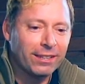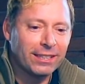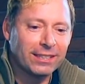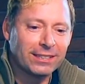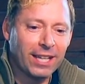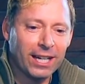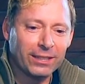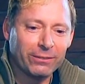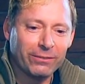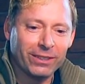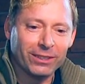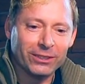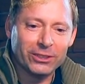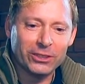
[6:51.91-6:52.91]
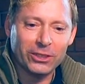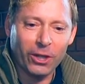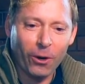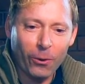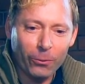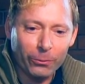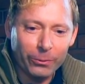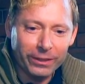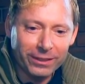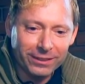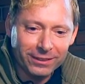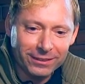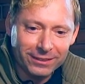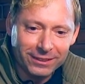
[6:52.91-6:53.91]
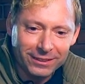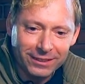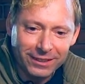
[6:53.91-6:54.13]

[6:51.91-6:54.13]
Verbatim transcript: these guys feel so weird.